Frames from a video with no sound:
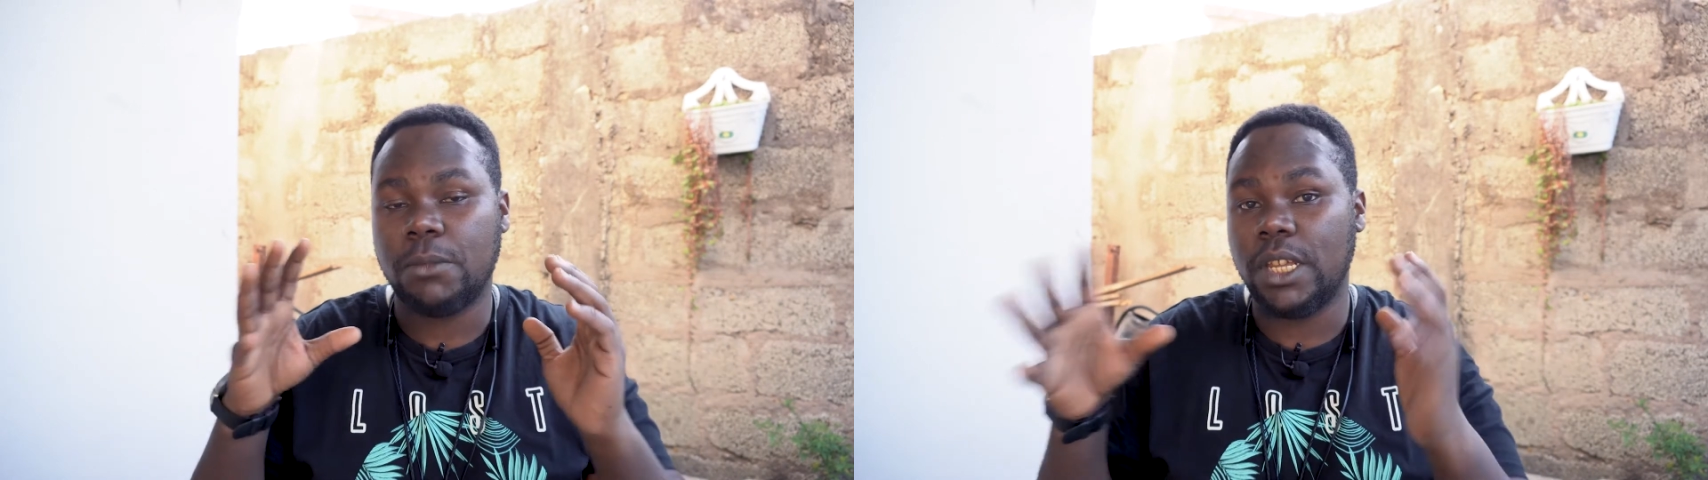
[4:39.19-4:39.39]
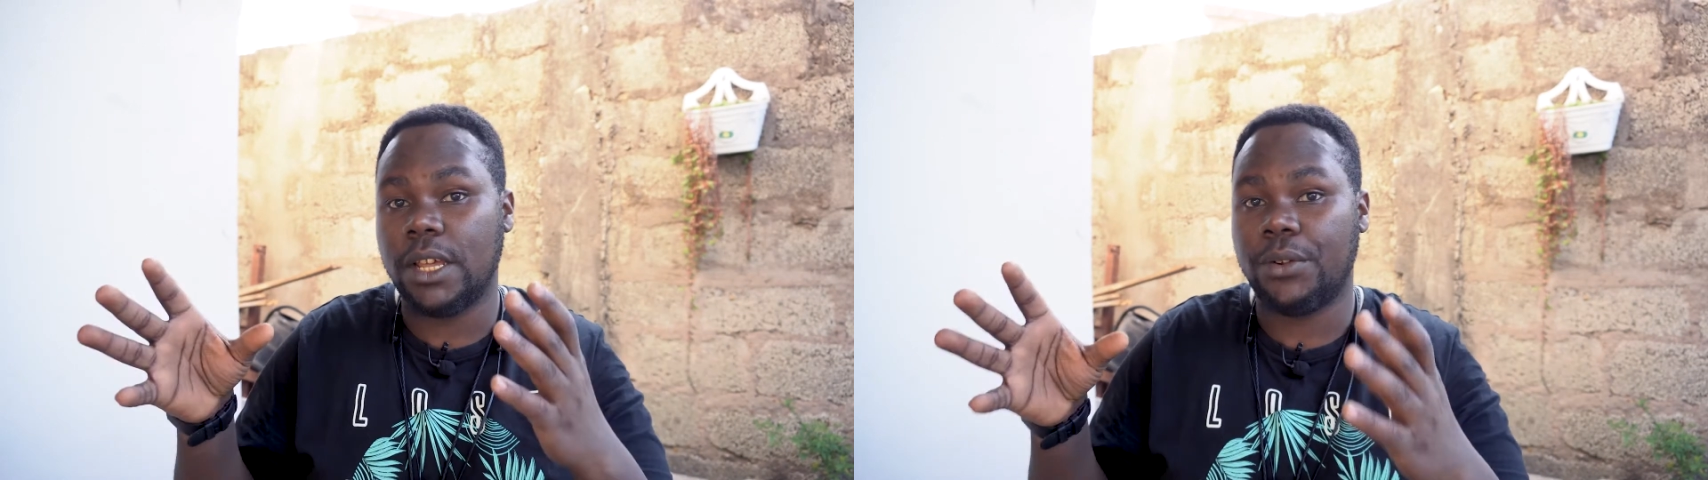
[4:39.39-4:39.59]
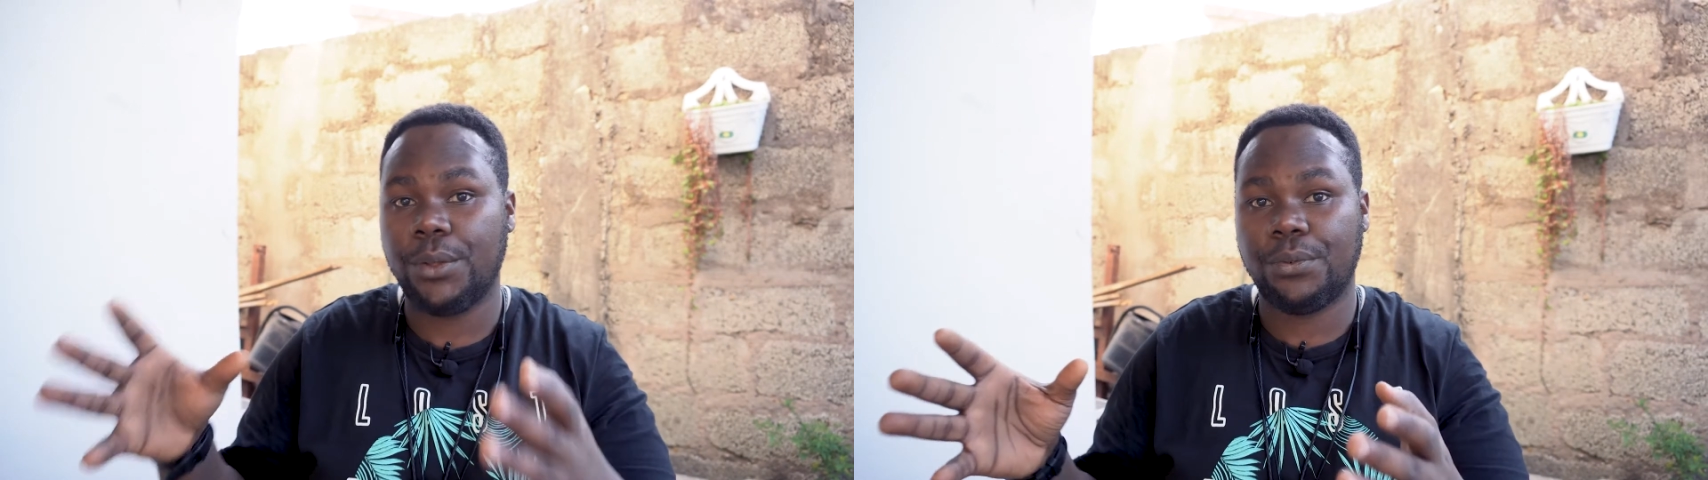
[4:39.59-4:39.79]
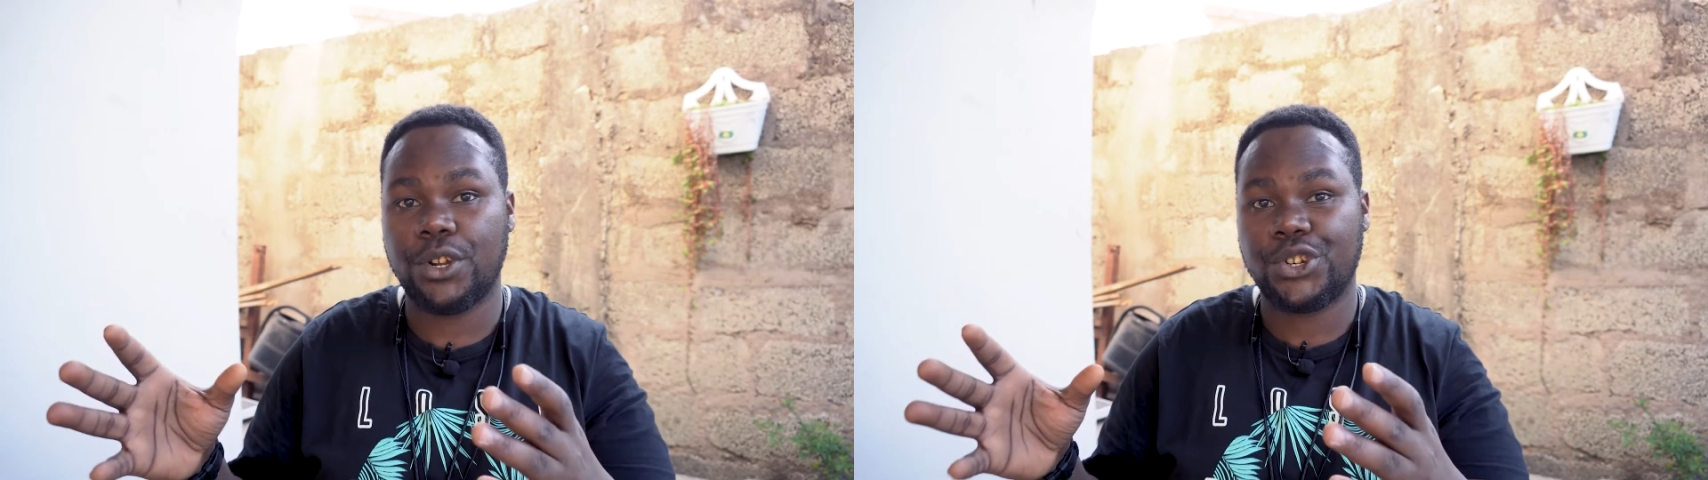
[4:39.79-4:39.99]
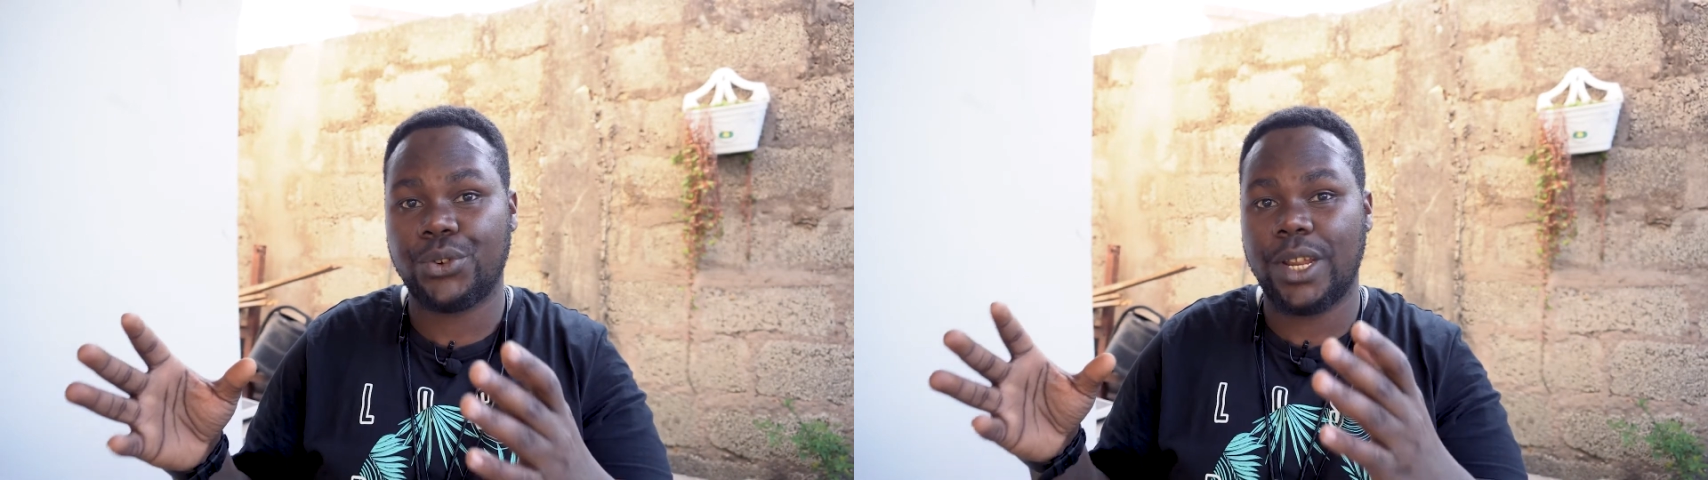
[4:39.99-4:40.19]
need a
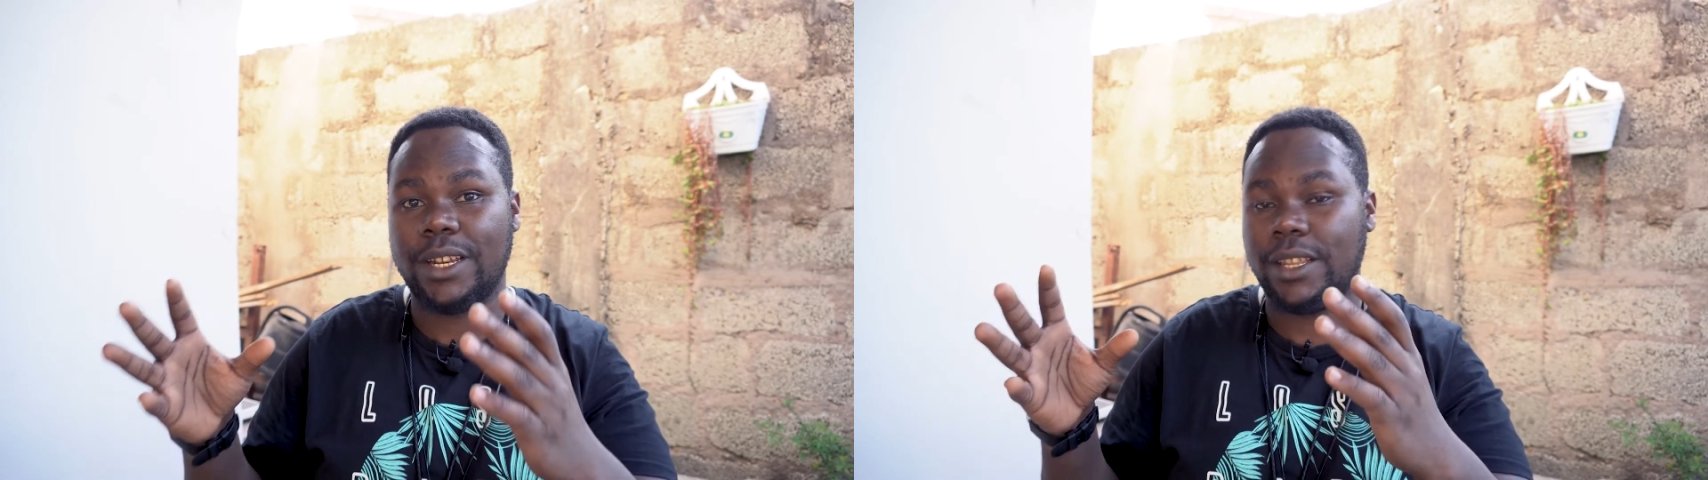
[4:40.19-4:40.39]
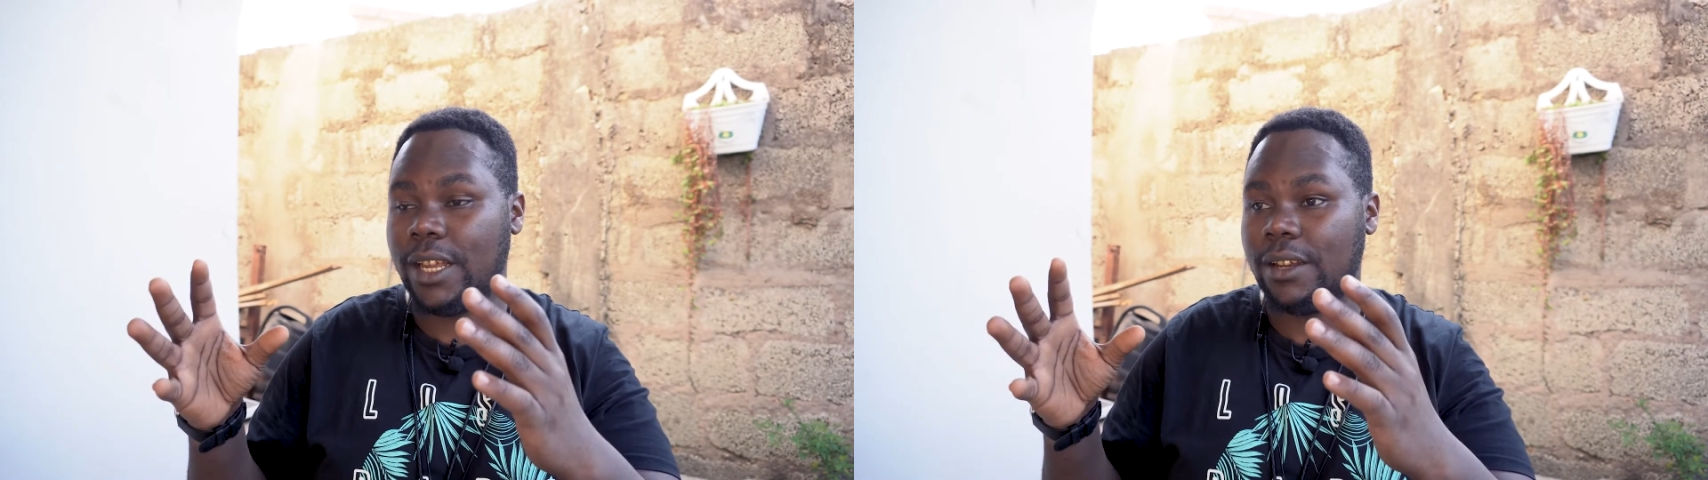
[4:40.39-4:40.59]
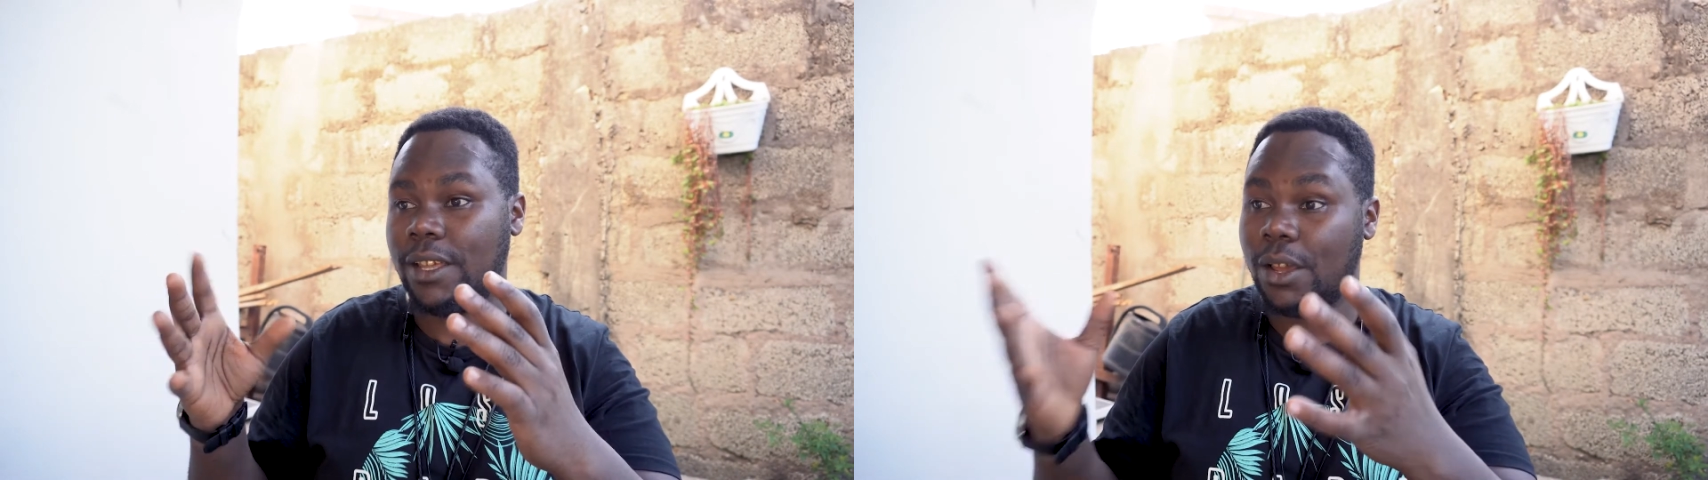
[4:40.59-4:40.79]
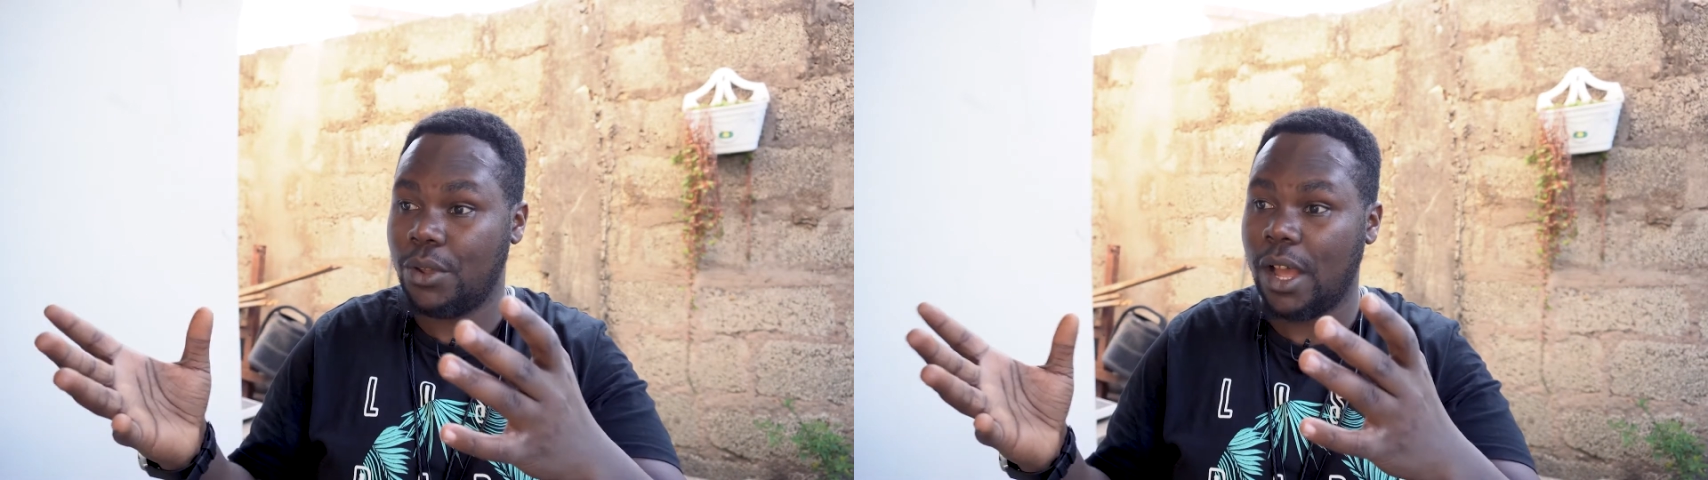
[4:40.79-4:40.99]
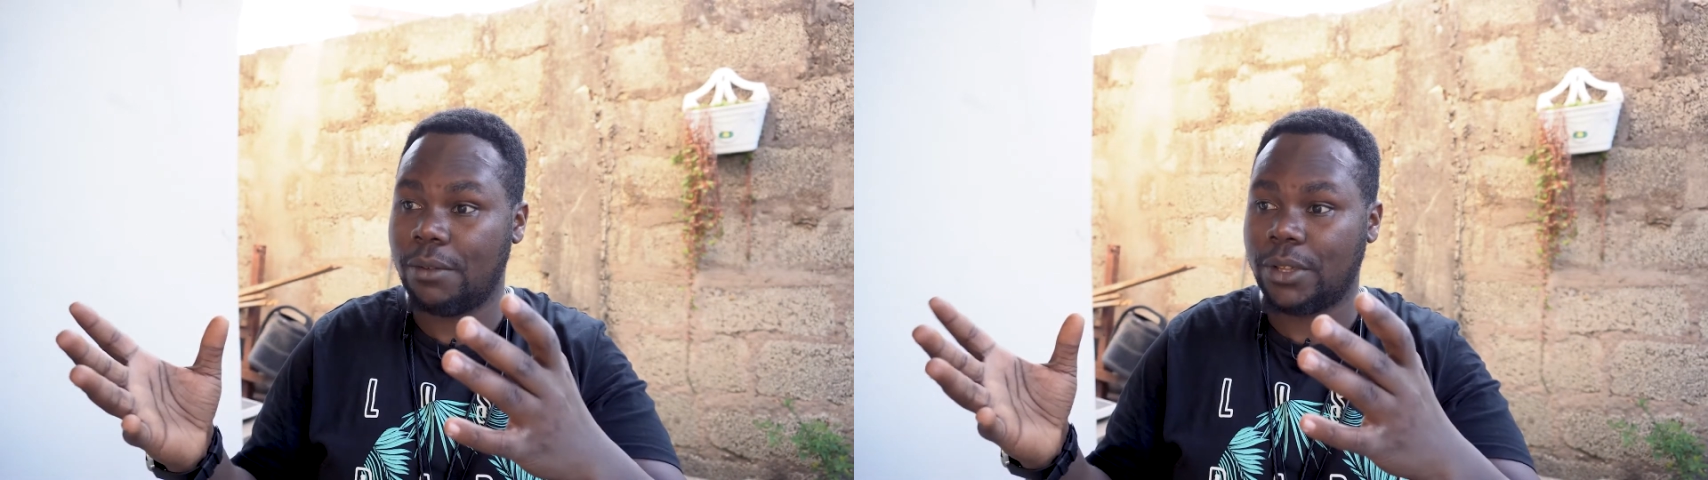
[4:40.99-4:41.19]
refresh rate, then here
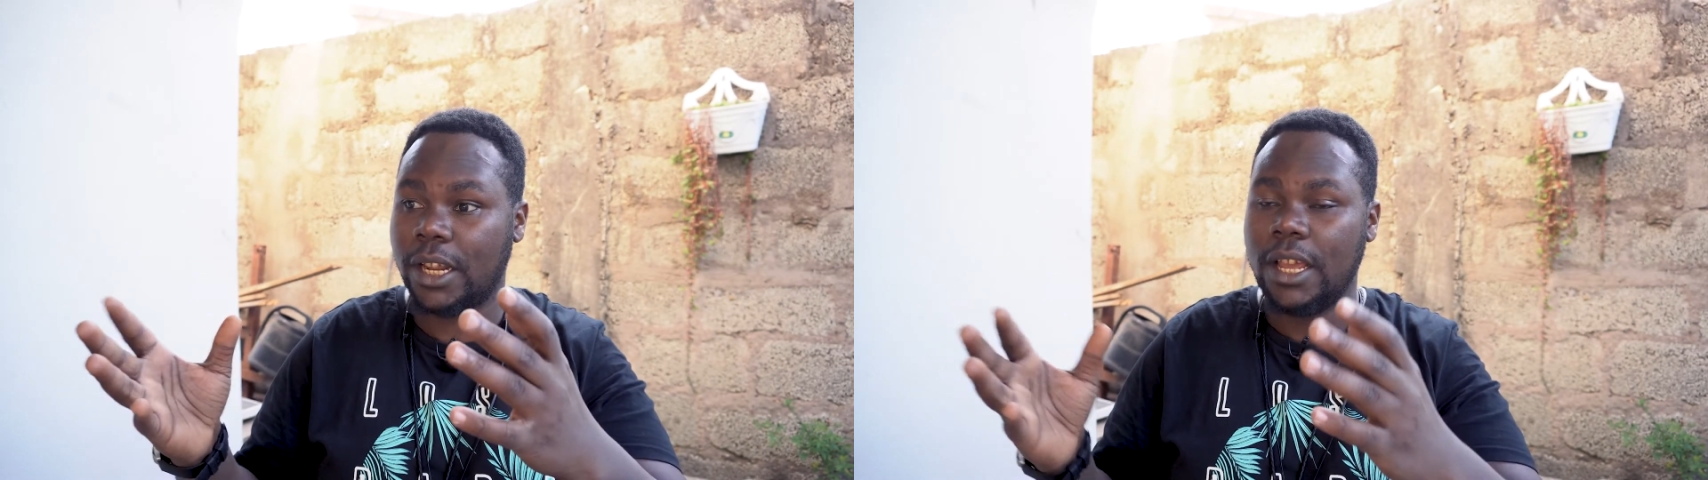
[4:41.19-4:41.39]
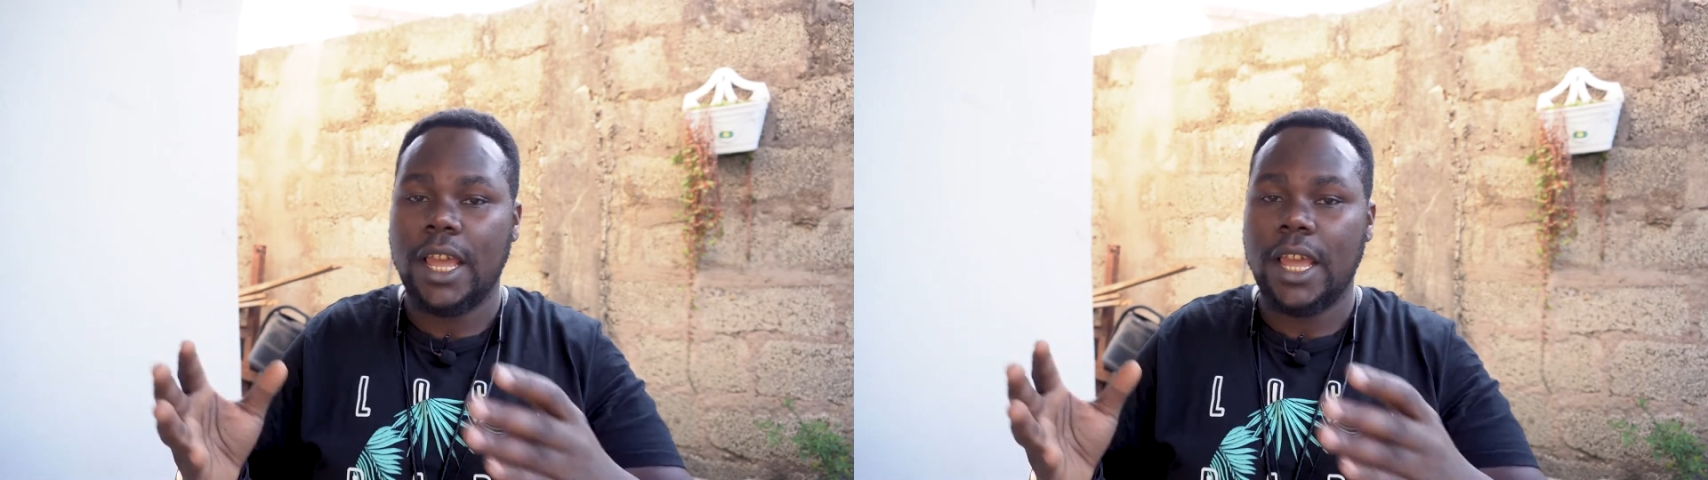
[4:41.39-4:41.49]
we have it.